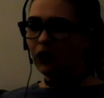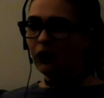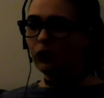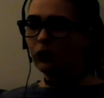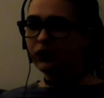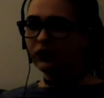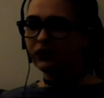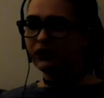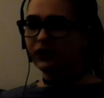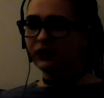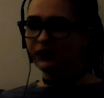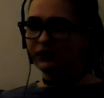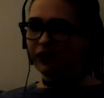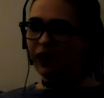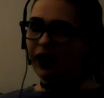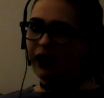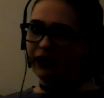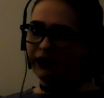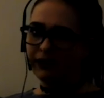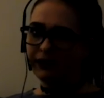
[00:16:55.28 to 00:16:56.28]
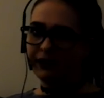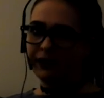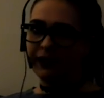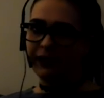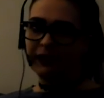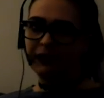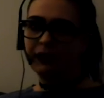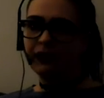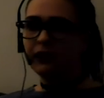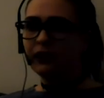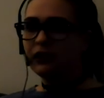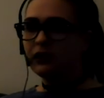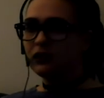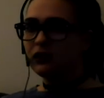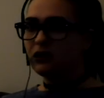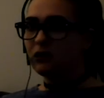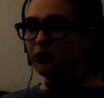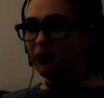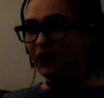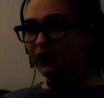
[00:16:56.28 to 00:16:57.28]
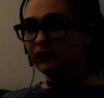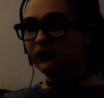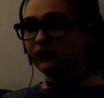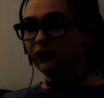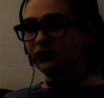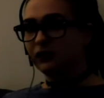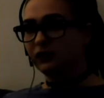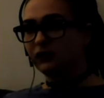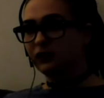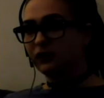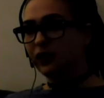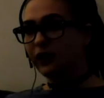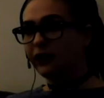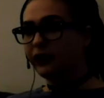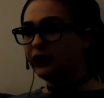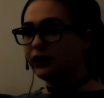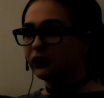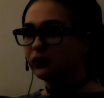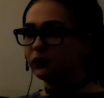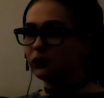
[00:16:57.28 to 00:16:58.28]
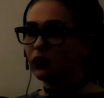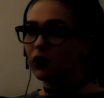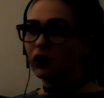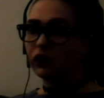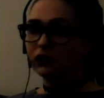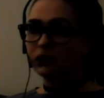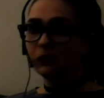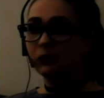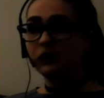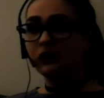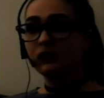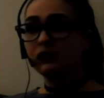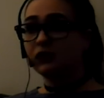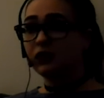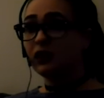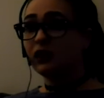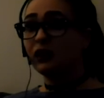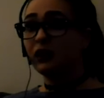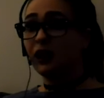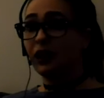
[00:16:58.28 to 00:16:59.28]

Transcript: Worst as not, like, the best as in scariest or awesomest,